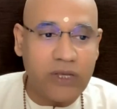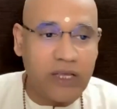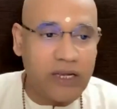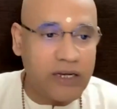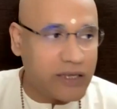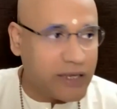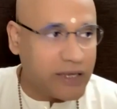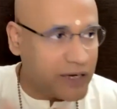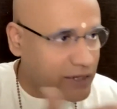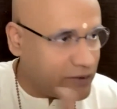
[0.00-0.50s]
you
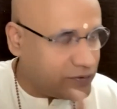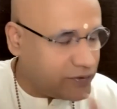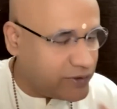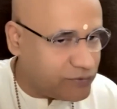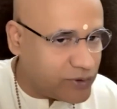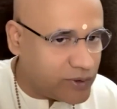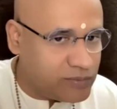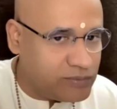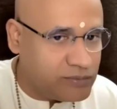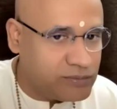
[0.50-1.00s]
can get
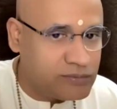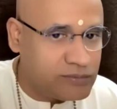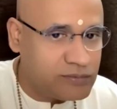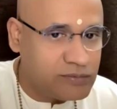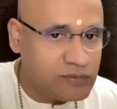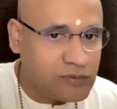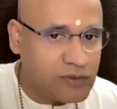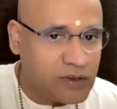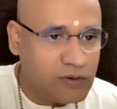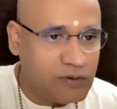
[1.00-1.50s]
away
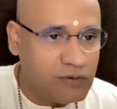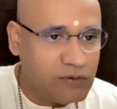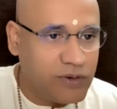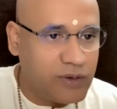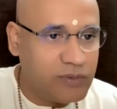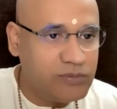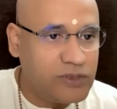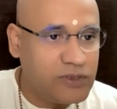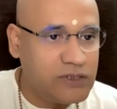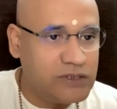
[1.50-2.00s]

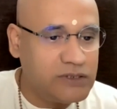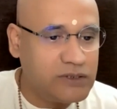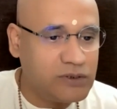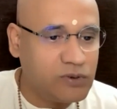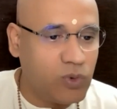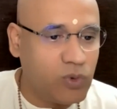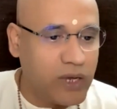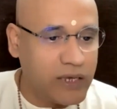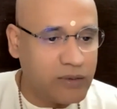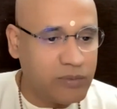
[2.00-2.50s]
from this
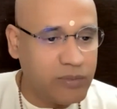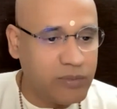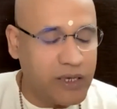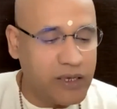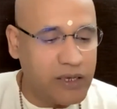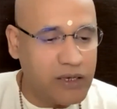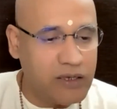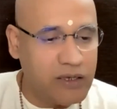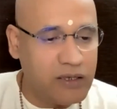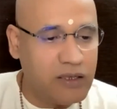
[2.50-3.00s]

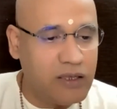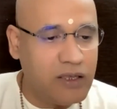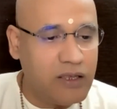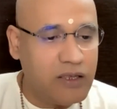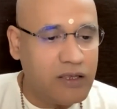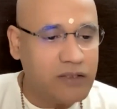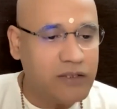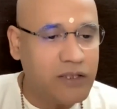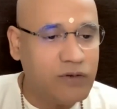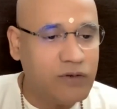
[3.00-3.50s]
quagmire.
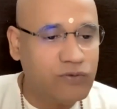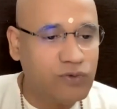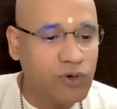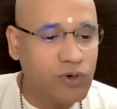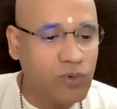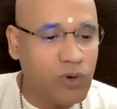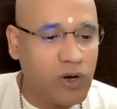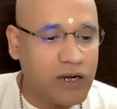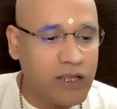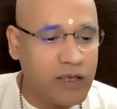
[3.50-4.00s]

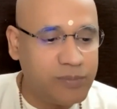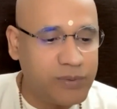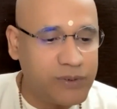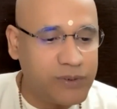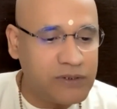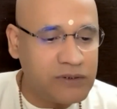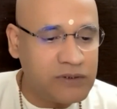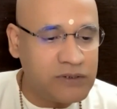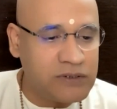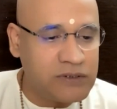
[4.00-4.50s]
Therefore, what
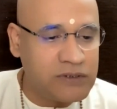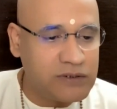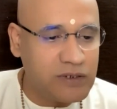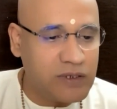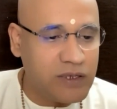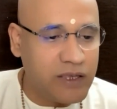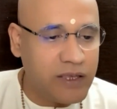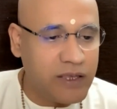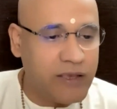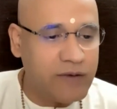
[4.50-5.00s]

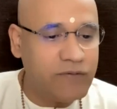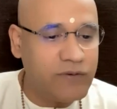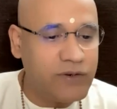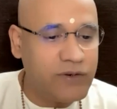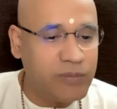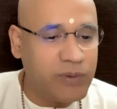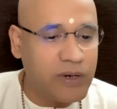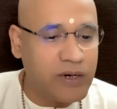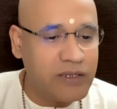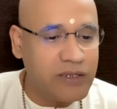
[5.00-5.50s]
happens?
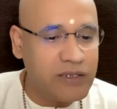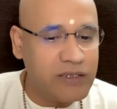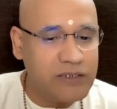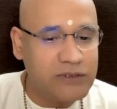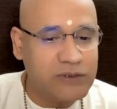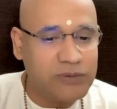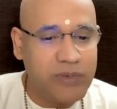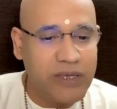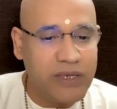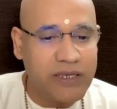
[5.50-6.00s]
Everybody
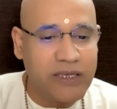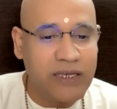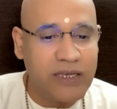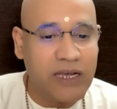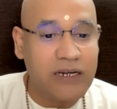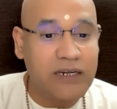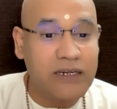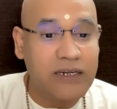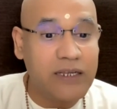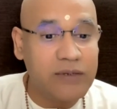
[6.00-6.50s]
is
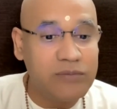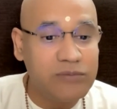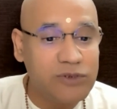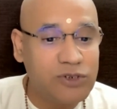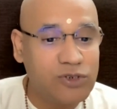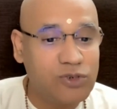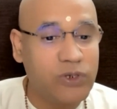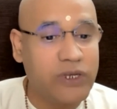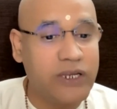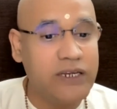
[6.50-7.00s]
making
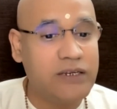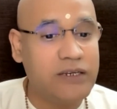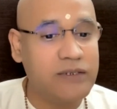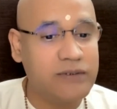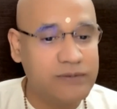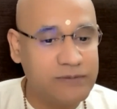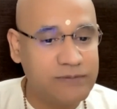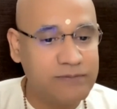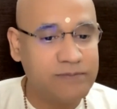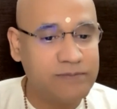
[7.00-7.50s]
attempts to
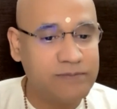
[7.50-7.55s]
get